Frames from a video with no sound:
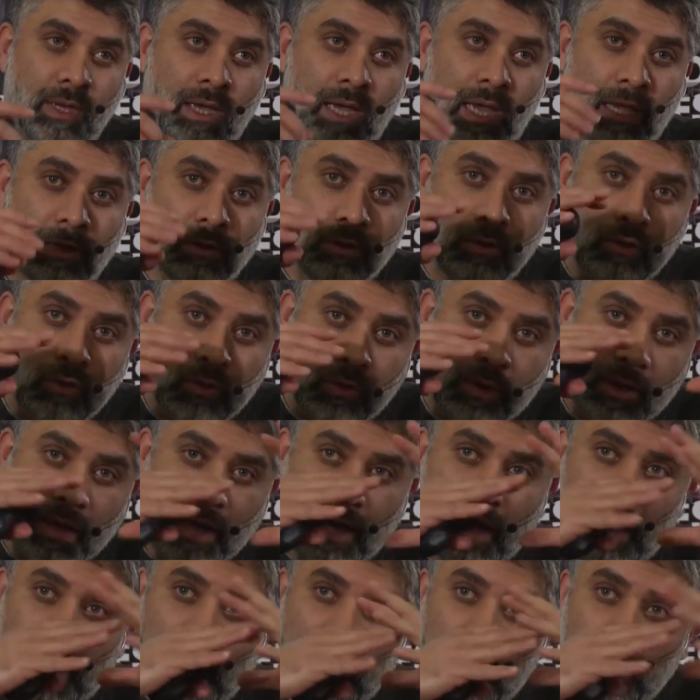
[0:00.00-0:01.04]
and look at
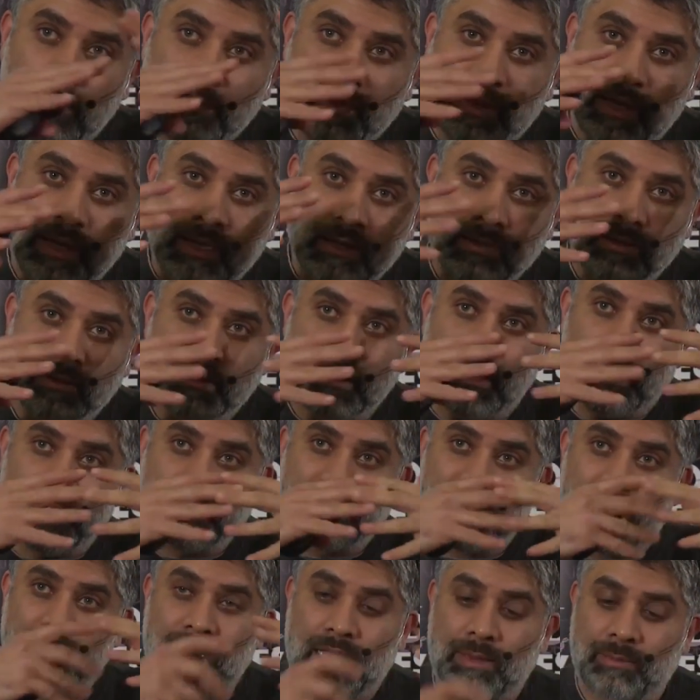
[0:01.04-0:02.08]
how things are
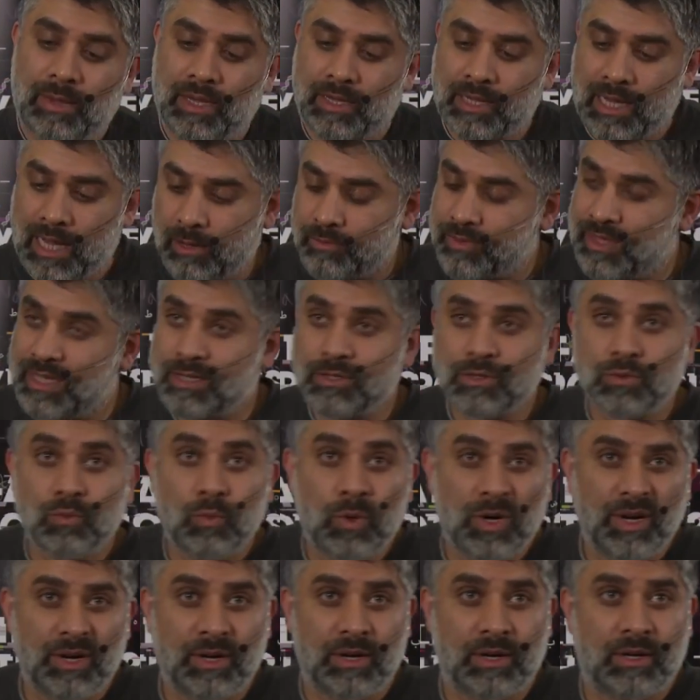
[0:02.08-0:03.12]
dynamic, how things
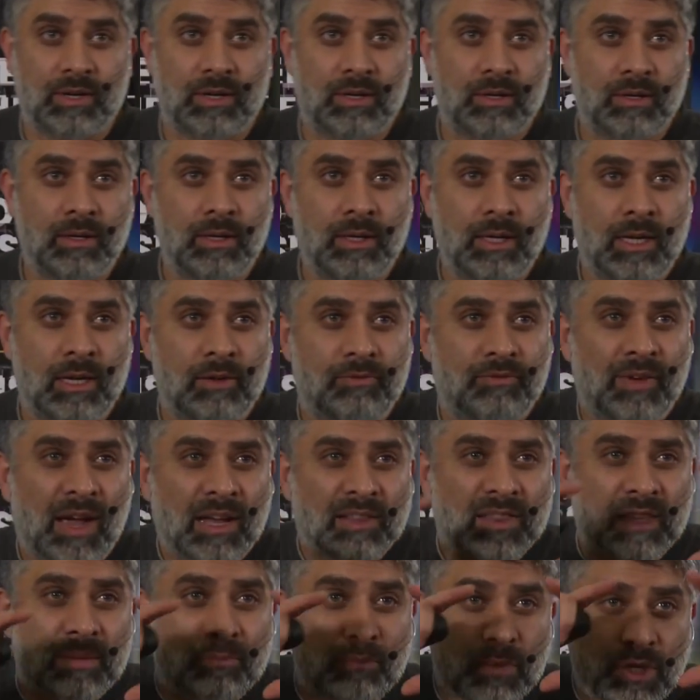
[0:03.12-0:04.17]
work. In
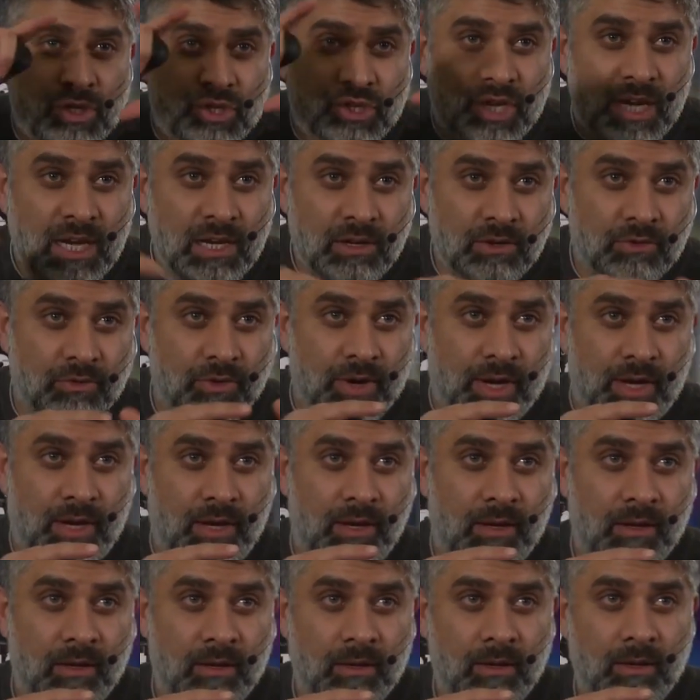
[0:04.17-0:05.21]
fact, the machinery